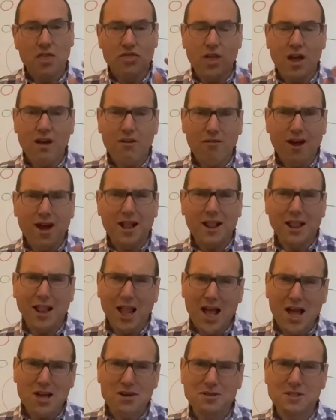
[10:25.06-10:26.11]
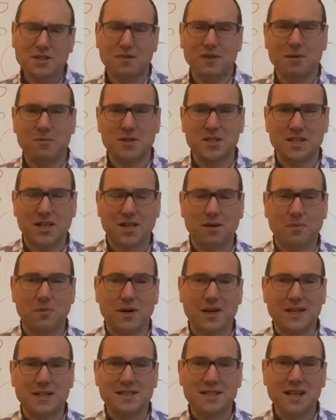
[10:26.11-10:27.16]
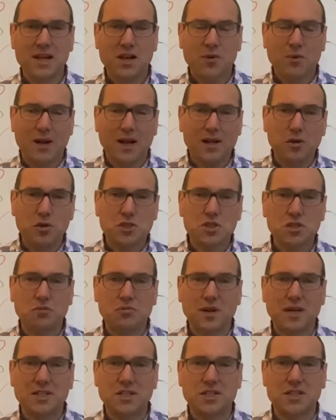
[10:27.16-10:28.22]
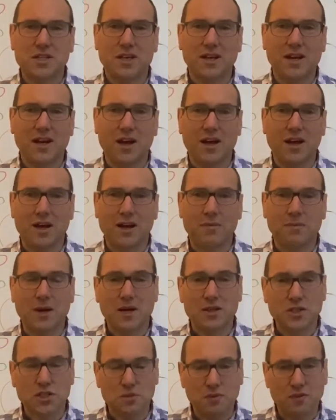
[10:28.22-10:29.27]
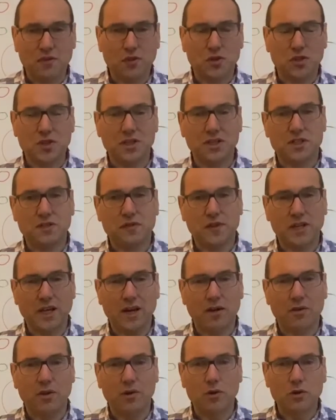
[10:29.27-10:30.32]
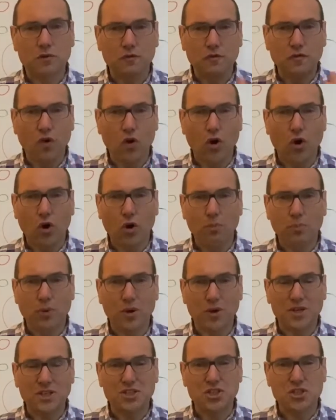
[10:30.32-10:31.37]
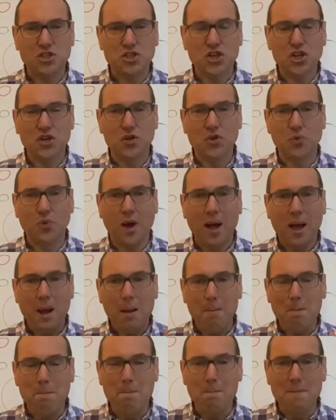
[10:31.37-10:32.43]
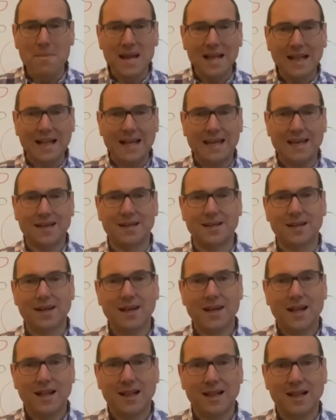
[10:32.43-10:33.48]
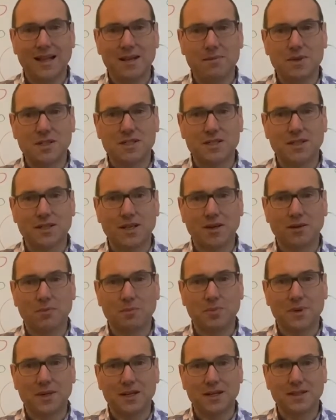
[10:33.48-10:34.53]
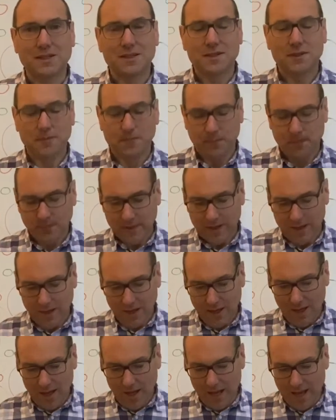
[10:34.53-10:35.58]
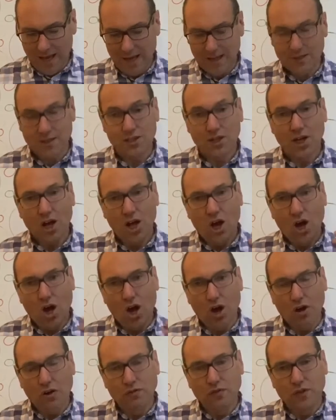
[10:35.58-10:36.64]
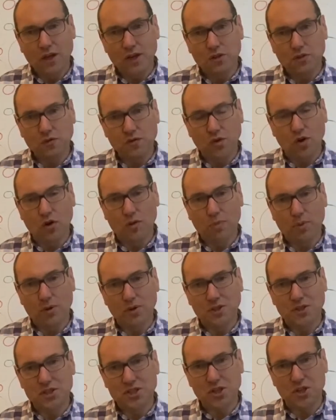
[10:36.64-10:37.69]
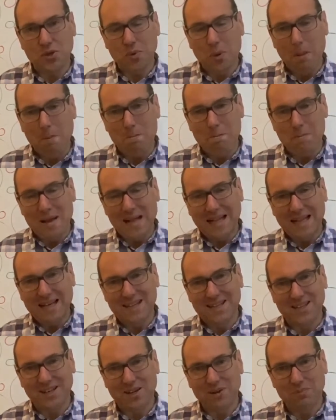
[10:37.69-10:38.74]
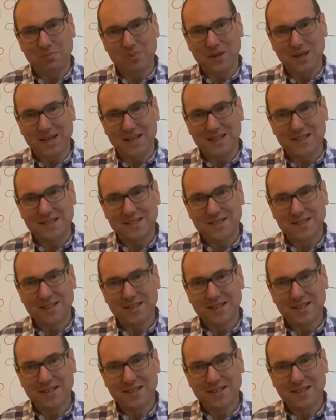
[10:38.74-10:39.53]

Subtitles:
There are loads of limited companies. When I looked at the register just before doing this video, there was 4.2 million limited companies. And of those 4.2 million companies,